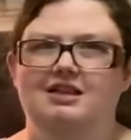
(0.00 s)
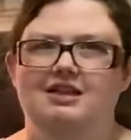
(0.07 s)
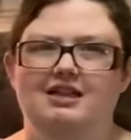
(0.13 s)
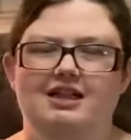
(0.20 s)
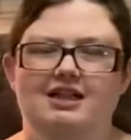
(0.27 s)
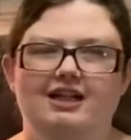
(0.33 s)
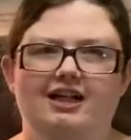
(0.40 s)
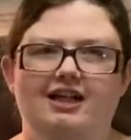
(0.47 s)

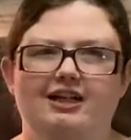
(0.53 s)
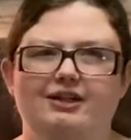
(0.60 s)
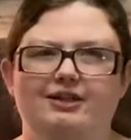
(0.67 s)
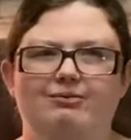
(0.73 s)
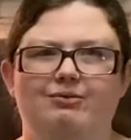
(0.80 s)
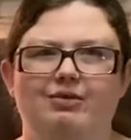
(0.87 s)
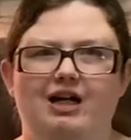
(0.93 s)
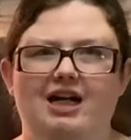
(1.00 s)
And you can
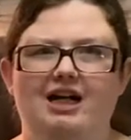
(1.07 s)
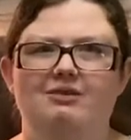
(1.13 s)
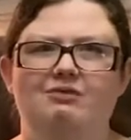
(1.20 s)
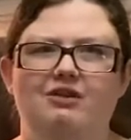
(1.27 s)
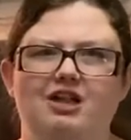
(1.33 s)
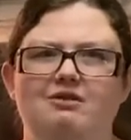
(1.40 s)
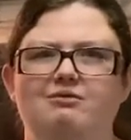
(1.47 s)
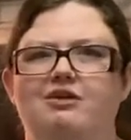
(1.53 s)
buy
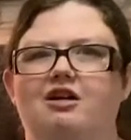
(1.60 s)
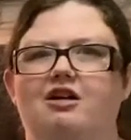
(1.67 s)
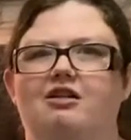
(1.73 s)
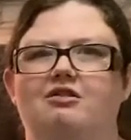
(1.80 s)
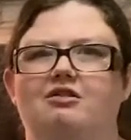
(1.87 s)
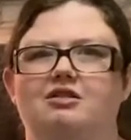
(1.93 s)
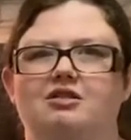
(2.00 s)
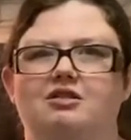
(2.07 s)

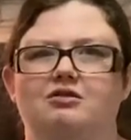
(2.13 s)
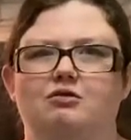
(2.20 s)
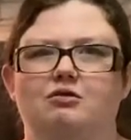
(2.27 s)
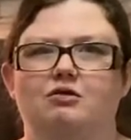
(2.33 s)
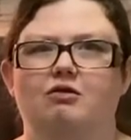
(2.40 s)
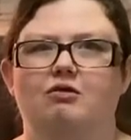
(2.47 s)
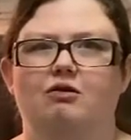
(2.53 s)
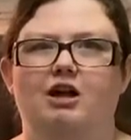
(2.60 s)
buttermilk,
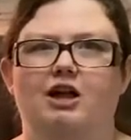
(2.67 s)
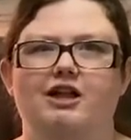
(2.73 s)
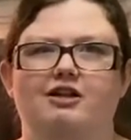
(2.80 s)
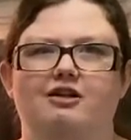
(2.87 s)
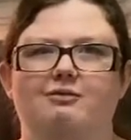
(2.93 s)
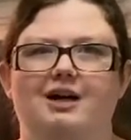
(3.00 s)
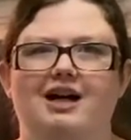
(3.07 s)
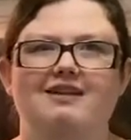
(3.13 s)
or you can do
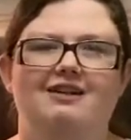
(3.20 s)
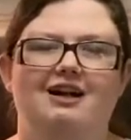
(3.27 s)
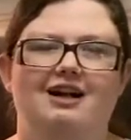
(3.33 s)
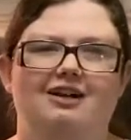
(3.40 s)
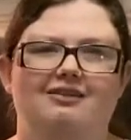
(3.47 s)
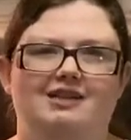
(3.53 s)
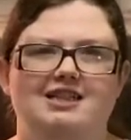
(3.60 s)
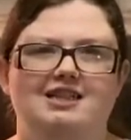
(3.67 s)
my route,
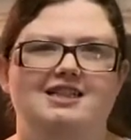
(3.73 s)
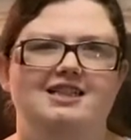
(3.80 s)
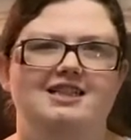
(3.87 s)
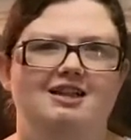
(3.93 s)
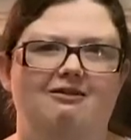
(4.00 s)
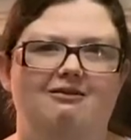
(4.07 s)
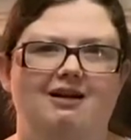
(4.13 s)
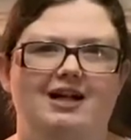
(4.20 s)
which is the
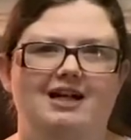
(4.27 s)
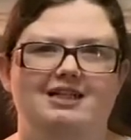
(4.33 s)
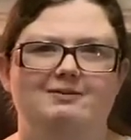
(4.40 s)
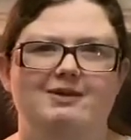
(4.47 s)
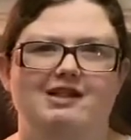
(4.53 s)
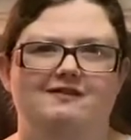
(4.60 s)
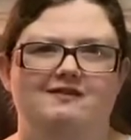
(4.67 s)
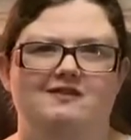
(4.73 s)
easier way, is
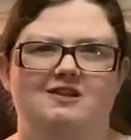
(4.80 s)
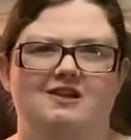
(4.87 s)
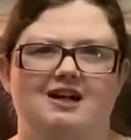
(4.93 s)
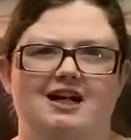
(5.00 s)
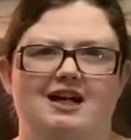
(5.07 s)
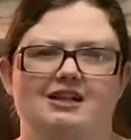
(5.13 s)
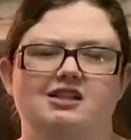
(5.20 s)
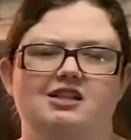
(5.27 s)
making it from
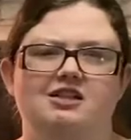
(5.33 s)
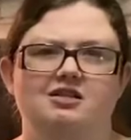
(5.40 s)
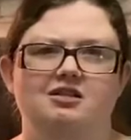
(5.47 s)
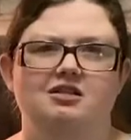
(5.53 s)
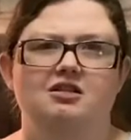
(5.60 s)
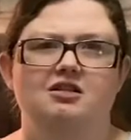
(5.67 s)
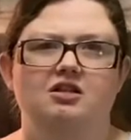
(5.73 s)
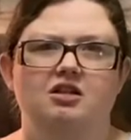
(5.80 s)
scratch,
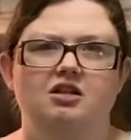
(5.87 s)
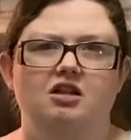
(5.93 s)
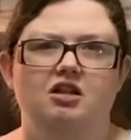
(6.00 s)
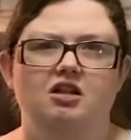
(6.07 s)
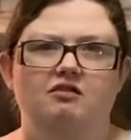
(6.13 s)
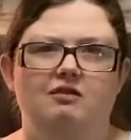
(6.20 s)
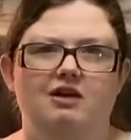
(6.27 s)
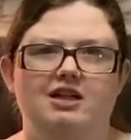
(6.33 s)

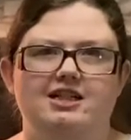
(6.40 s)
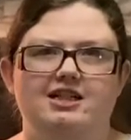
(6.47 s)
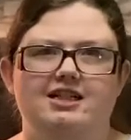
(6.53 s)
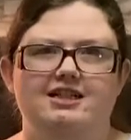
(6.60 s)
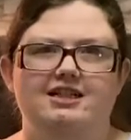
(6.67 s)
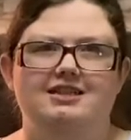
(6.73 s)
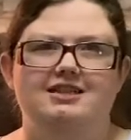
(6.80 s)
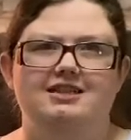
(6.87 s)
which
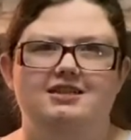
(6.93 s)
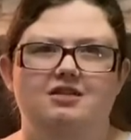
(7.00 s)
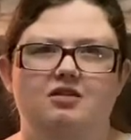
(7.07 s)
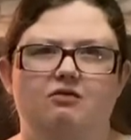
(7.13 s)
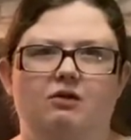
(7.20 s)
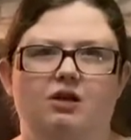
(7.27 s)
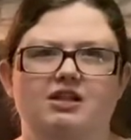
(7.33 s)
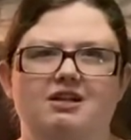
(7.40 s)
is
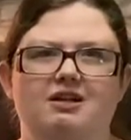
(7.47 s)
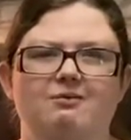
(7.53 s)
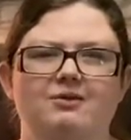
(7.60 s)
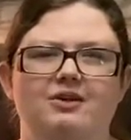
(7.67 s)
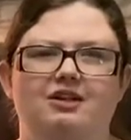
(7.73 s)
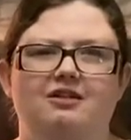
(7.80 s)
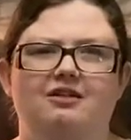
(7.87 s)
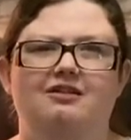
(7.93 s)
1 cup
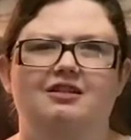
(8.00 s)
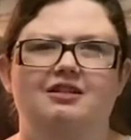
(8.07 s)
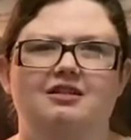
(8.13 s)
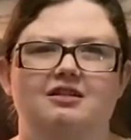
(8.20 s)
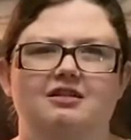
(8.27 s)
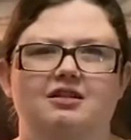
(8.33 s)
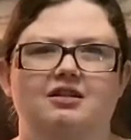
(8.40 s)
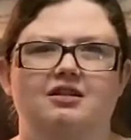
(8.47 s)
milk
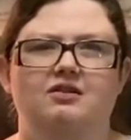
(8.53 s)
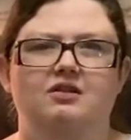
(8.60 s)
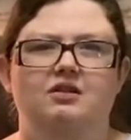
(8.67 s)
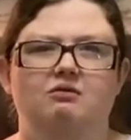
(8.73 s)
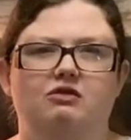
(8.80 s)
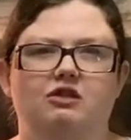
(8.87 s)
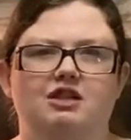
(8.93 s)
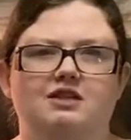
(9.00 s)

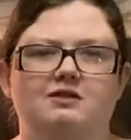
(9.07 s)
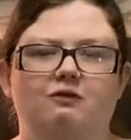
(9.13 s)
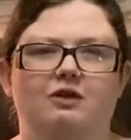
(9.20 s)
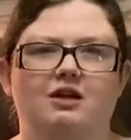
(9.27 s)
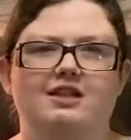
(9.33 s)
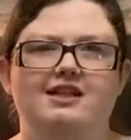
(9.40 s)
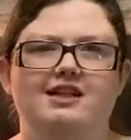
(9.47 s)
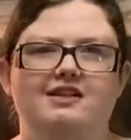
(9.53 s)
plus
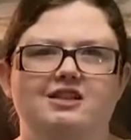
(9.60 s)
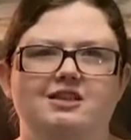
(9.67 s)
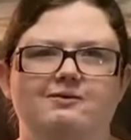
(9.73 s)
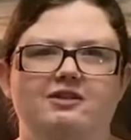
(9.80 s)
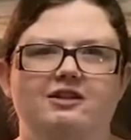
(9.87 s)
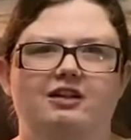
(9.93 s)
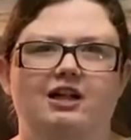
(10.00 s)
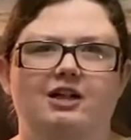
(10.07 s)
1 tablespoon
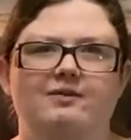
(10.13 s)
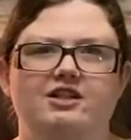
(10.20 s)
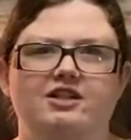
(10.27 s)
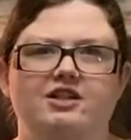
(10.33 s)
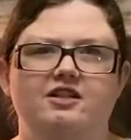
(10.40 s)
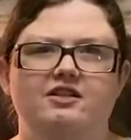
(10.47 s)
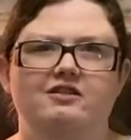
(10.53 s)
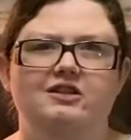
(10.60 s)
of lemon
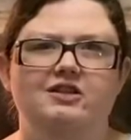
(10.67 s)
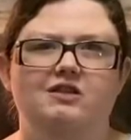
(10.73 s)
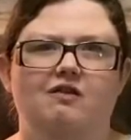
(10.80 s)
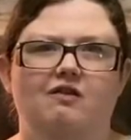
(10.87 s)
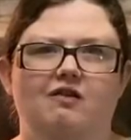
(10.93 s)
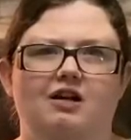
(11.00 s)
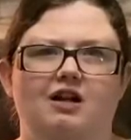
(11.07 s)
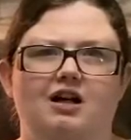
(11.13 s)
juice
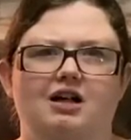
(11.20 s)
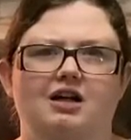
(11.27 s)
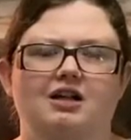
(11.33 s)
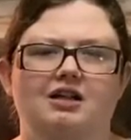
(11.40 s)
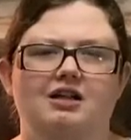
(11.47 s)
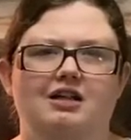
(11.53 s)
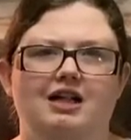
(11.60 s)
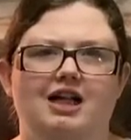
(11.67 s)
or
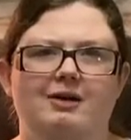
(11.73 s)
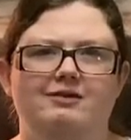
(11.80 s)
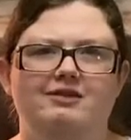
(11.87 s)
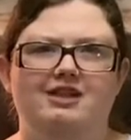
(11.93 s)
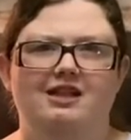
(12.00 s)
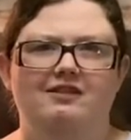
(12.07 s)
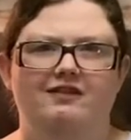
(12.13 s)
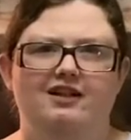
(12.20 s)
apple
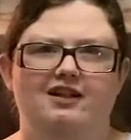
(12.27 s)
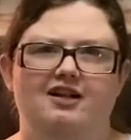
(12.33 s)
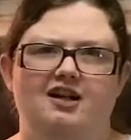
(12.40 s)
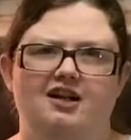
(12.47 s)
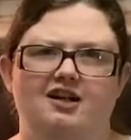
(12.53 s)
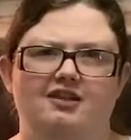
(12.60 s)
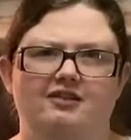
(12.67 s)
cider vinegar,